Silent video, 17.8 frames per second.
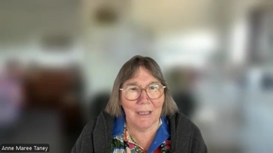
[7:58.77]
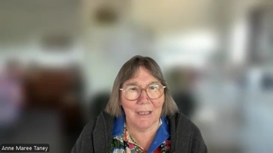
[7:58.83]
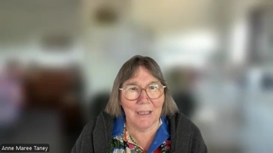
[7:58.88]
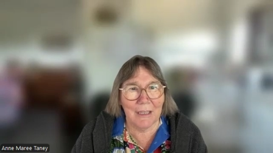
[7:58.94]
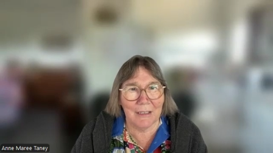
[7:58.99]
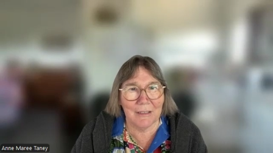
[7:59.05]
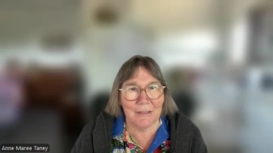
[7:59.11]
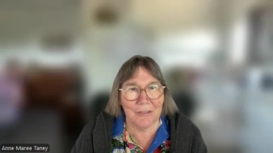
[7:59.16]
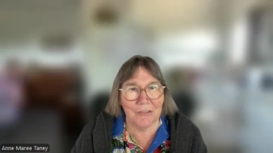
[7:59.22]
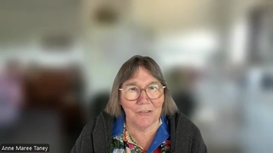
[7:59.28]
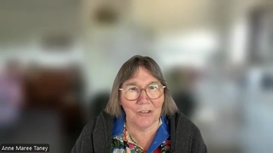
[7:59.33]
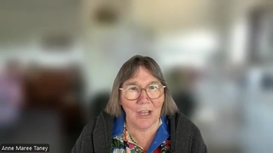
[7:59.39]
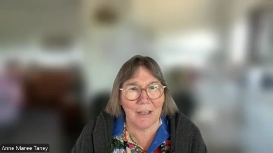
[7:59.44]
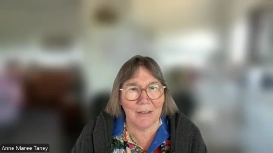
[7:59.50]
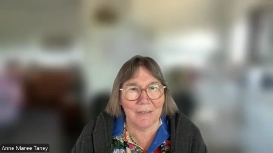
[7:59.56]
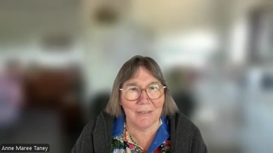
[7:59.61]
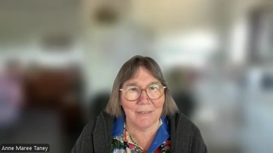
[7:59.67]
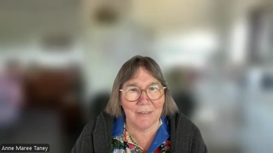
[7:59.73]
It's
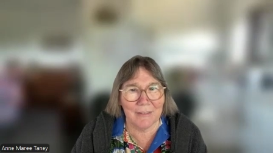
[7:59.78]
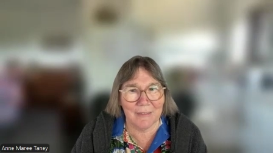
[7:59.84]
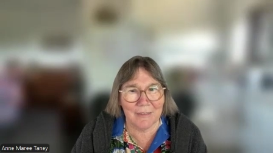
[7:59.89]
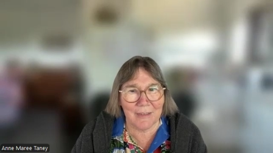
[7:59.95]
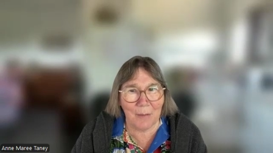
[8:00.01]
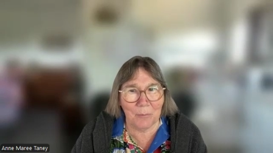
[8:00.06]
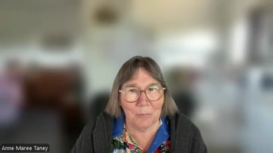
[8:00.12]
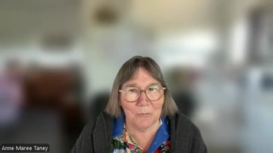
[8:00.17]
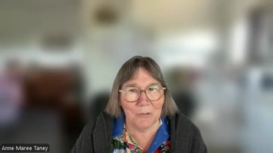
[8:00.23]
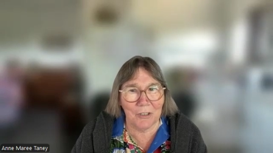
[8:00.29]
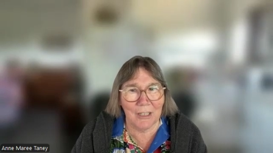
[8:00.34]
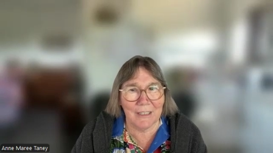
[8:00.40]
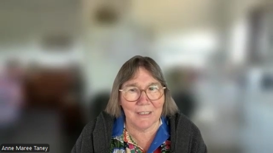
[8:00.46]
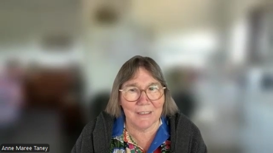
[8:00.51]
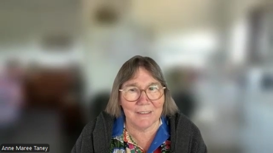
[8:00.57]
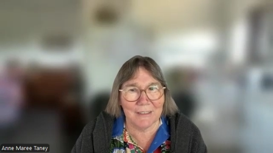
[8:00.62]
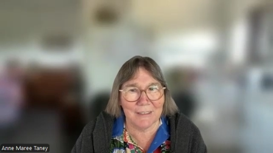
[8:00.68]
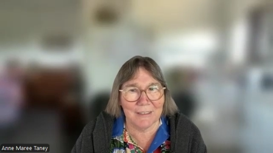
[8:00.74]
just the
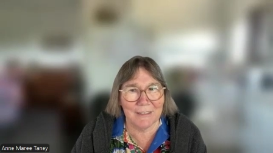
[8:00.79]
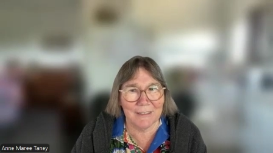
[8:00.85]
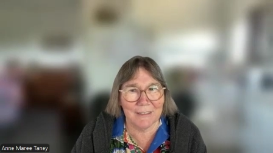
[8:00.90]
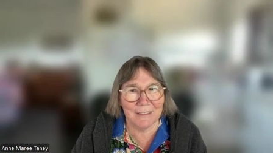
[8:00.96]
subject